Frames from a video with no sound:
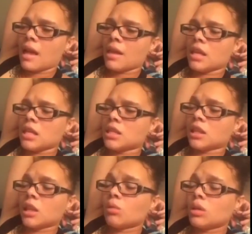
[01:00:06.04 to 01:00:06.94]
And these
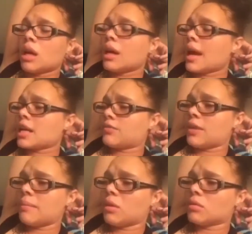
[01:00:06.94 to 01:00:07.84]
little young ass
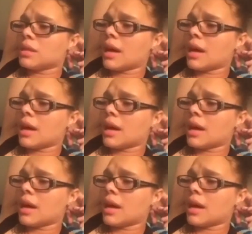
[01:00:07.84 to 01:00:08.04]
females